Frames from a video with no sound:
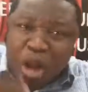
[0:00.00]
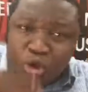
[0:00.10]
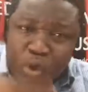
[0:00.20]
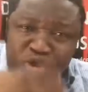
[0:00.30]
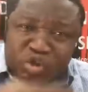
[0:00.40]

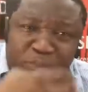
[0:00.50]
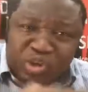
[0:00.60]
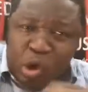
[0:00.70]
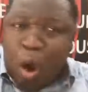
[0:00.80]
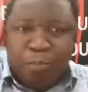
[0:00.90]
You are doing
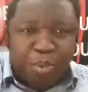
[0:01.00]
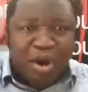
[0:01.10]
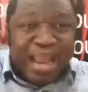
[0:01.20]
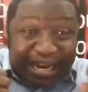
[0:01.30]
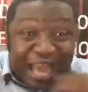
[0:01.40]
something
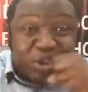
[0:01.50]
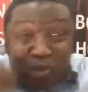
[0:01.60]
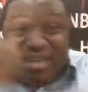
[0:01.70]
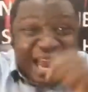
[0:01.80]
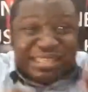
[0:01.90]
on point.
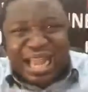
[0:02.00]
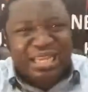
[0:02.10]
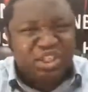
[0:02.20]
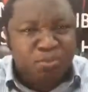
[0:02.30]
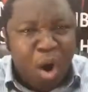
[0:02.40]
That's why the
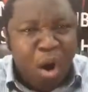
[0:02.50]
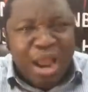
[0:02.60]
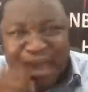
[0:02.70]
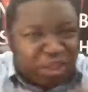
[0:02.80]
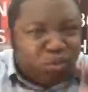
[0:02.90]
attack is
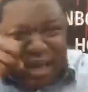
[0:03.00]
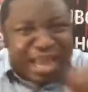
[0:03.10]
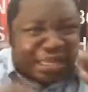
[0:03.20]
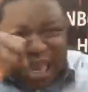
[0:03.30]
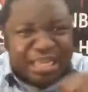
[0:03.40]
more. That's
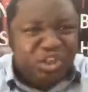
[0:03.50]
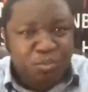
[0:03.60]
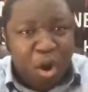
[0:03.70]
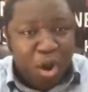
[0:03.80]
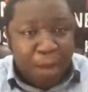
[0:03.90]
why the
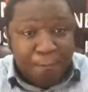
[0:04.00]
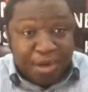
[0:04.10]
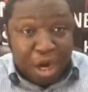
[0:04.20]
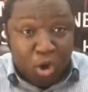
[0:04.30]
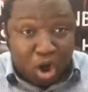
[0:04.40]
attack is more.
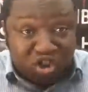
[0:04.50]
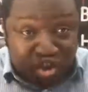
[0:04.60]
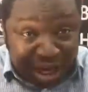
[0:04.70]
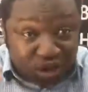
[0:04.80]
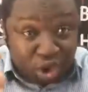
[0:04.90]
May the
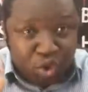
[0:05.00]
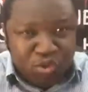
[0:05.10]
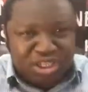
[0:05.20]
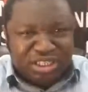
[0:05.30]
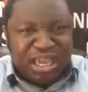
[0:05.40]
Lord
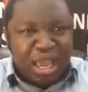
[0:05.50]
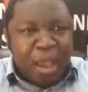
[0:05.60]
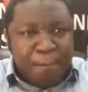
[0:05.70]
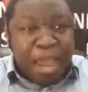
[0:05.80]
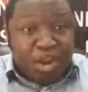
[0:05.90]
strengthen you this
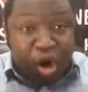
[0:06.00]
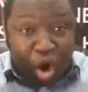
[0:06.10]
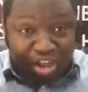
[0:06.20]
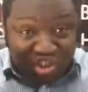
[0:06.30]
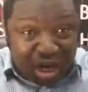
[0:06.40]
year. May
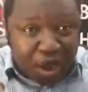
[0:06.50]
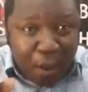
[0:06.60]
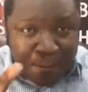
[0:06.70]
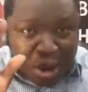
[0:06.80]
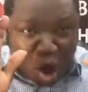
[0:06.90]
the Lord
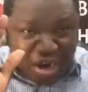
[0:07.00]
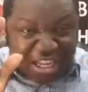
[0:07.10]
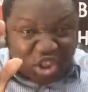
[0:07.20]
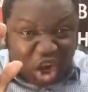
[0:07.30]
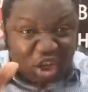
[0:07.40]
strengthen. May
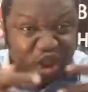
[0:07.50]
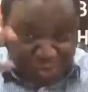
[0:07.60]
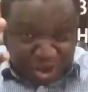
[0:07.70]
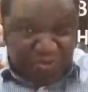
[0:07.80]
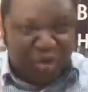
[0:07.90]
your
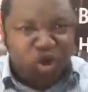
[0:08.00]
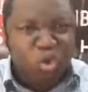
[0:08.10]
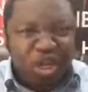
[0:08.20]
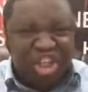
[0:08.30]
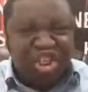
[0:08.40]
results speak
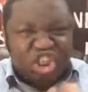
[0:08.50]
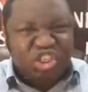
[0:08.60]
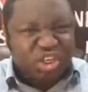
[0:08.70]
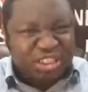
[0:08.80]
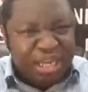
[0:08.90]
for you in
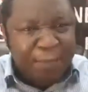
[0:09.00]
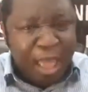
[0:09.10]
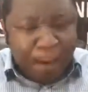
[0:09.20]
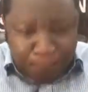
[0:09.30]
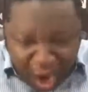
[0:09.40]
Jesus'
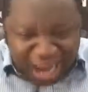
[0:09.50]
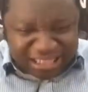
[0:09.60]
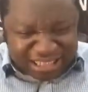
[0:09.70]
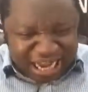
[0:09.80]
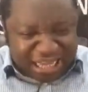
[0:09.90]
name.
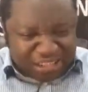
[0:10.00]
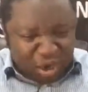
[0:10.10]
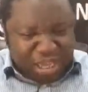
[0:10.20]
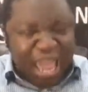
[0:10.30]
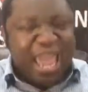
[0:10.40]
Paul and
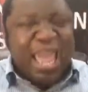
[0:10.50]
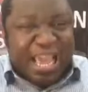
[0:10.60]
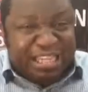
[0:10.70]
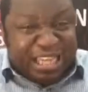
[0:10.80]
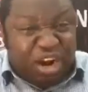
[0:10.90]
Silas said,
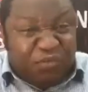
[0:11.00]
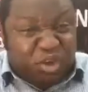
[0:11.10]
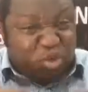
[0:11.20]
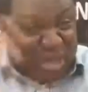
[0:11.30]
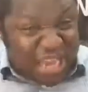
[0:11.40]
okay, instead
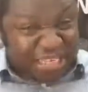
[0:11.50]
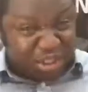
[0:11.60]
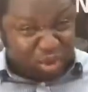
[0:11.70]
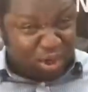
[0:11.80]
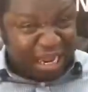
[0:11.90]
of us to
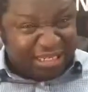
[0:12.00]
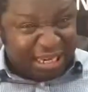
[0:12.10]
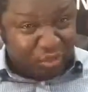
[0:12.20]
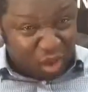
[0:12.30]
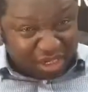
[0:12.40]
get
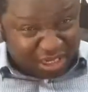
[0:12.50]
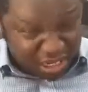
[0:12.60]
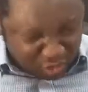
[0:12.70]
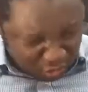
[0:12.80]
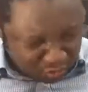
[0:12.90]
disconnected, what
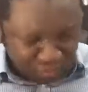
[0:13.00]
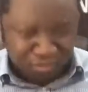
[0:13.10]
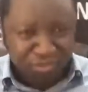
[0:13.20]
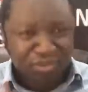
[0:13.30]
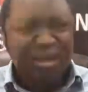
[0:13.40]
did they do?
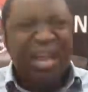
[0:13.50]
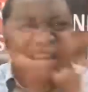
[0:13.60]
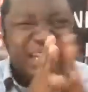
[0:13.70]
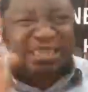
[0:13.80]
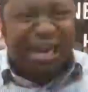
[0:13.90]

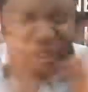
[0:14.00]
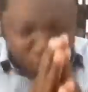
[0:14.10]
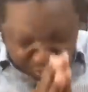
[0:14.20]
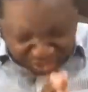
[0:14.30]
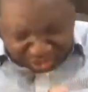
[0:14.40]
They started